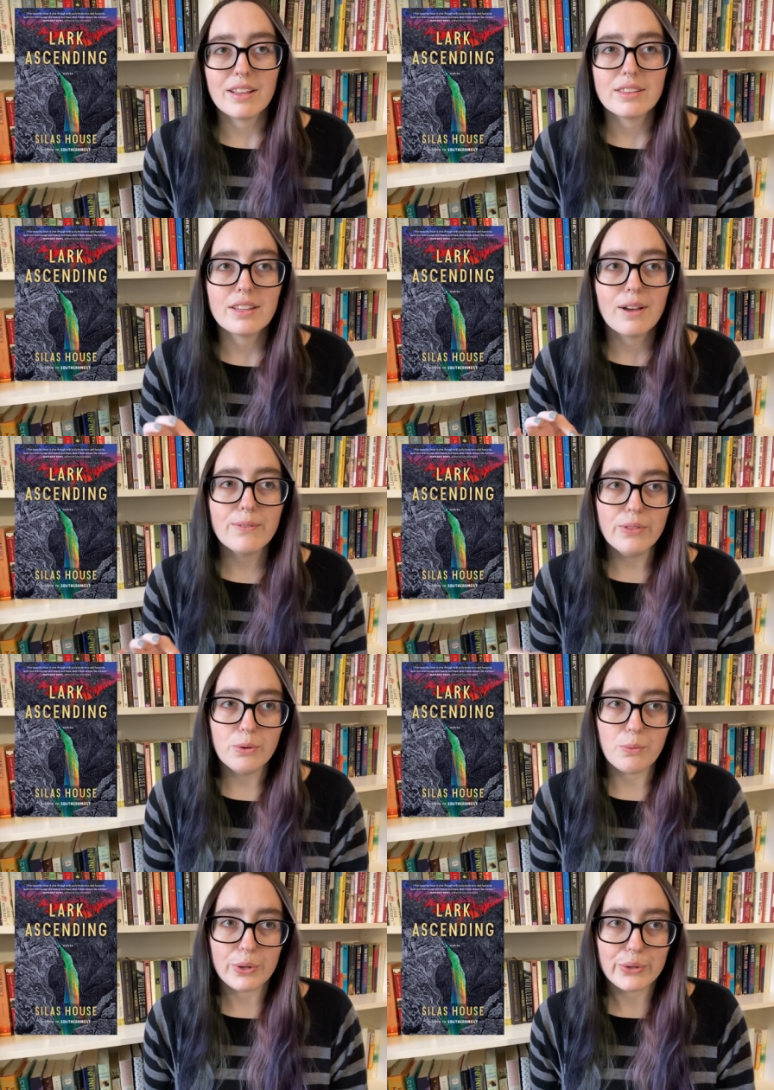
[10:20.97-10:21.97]
I love the
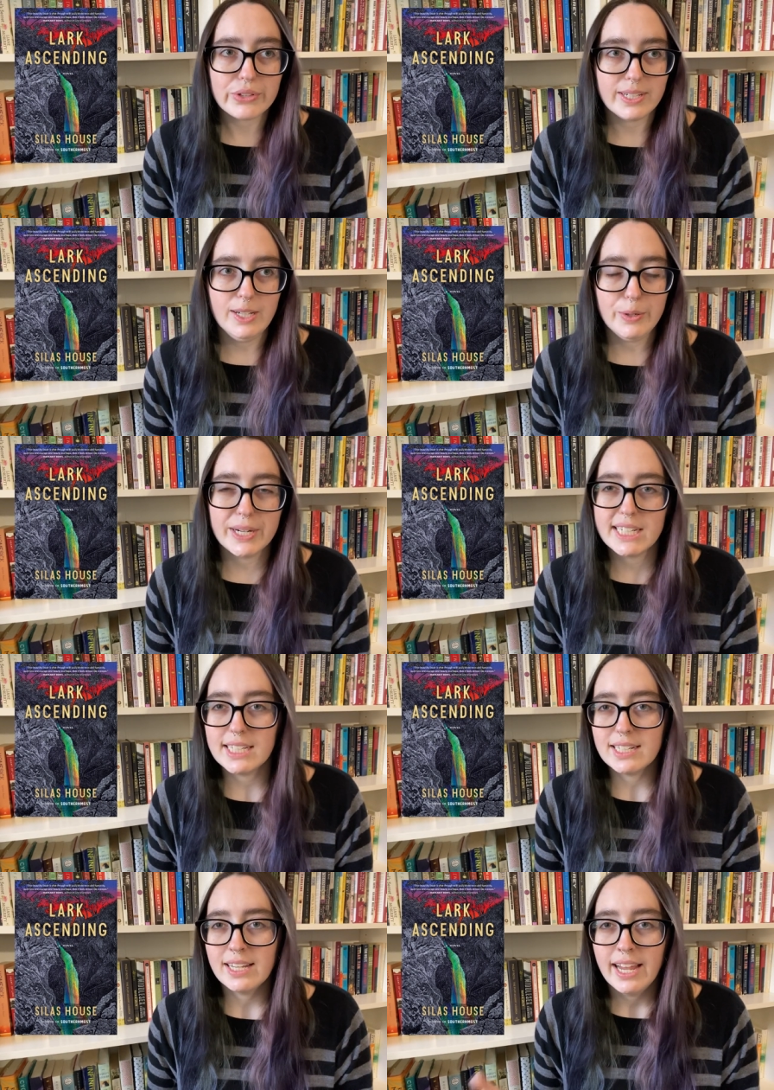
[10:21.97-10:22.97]
world that he
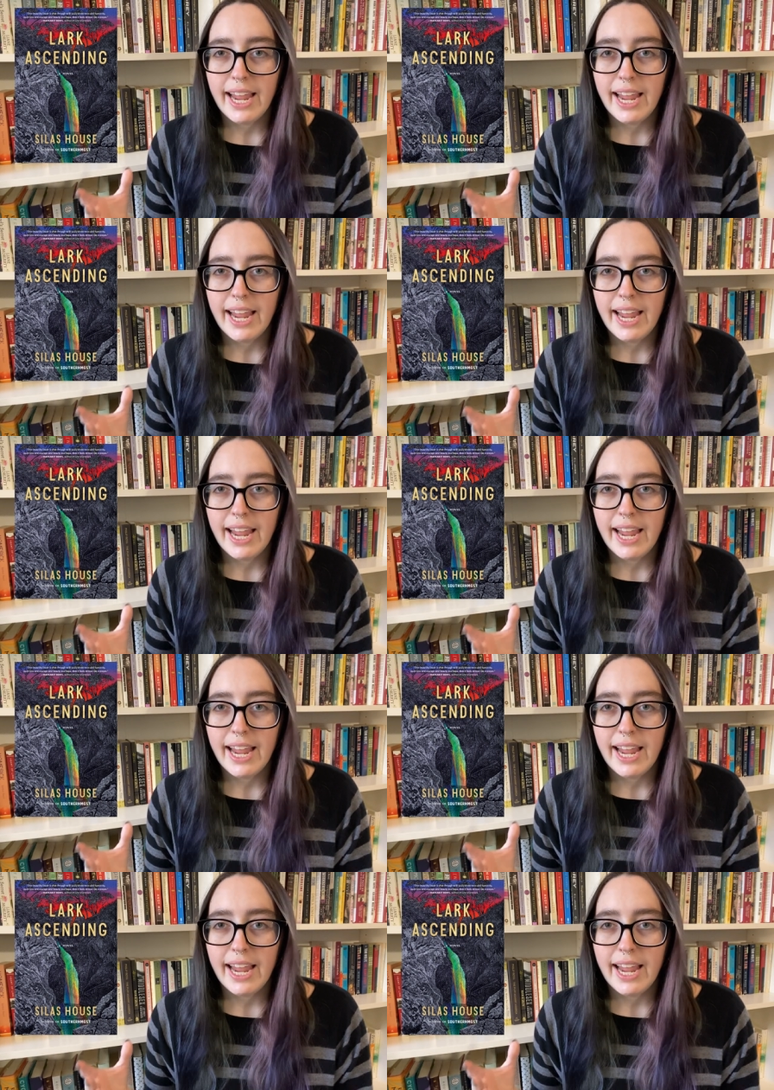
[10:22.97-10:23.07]
created,